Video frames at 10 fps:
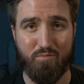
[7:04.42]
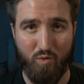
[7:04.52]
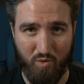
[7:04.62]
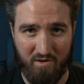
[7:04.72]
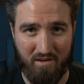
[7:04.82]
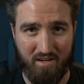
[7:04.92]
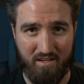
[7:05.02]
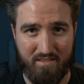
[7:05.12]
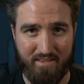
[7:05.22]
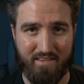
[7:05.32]
more
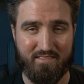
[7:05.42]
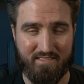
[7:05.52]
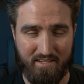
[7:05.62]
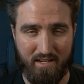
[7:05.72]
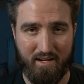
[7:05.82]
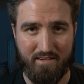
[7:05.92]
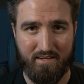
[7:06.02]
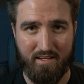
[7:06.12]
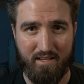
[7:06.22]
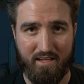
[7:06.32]
than the Z9.
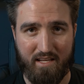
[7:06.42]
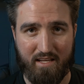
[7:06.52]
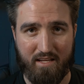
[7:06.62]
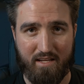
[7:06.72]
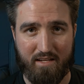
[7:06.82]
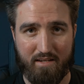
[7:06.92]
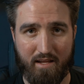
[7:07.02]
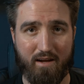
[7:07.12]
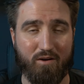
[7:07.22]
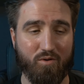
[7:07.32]

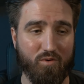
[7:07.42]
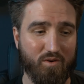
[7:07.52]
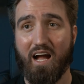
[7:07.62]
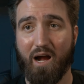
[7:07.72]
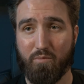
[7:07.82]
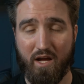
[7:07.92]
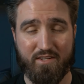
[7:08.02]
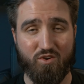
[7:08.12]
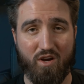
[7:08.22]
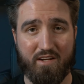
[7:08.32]
Now, I'm
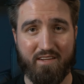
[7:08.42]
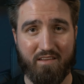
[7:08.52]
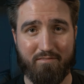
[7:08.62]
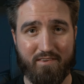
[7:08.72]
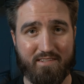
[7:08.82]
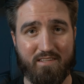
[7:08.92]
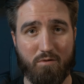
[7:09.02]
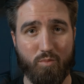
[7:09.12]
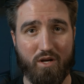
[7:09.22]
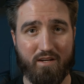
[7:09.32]
not trying to convince
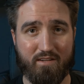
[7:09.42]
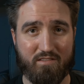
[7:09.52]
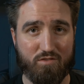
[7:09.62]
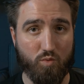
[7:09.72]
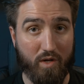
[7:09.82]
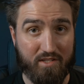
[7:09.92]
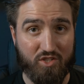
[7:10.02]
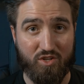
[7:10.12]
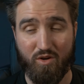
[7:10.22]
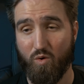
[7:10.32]
anybody to
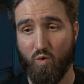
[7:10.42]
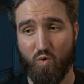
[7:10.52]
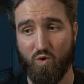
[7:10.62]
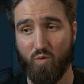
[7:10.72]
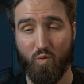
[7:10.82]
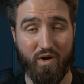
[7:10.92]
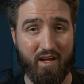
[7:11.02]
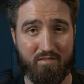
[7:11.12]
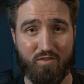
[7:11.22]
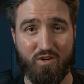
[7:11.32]
switch or
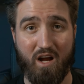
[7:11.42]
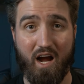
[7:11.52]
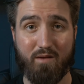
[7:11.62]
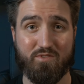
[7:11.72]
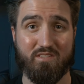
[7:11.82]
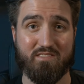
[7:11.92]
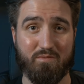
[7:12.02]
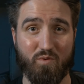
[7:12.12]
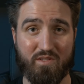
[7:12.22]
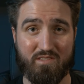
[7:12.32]
whatever. I'm just
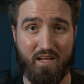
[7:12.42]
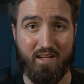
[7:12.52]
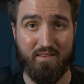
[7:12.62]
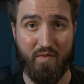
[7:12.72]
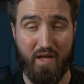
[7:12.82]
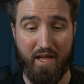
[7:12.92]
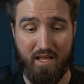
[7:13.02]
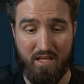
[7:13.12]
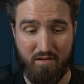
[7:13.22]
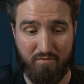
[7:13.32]
simply saying
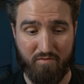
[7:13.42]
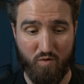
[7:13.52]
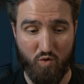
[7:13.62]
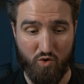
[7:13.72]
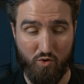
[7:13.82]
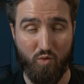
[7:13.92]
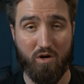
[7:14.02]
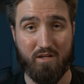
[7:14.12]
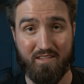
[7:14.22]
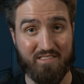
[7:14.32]
that if you
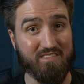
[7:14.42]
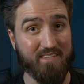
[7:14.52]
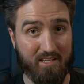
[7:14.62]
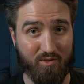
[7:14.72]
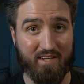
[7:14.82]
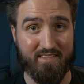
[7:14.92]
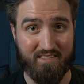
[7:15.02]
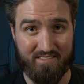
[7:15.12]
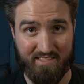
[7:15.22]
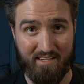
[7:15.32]
are considering
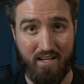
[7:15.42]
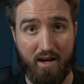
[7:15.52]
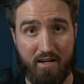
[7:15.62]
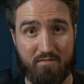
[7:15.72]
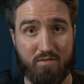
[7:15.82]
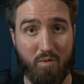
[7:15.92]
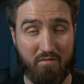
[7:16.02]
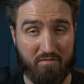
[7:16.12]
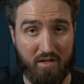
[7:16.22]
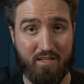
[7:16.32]
the Z9 from a
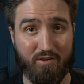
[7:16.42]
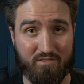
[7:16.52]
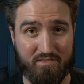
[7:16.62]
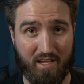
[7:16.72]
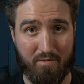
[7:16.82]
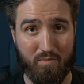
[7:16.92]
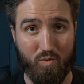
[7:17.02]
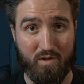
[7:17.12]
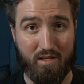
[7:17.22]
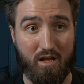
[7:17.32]
video
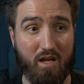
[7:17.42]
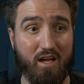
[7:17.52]
standpoint,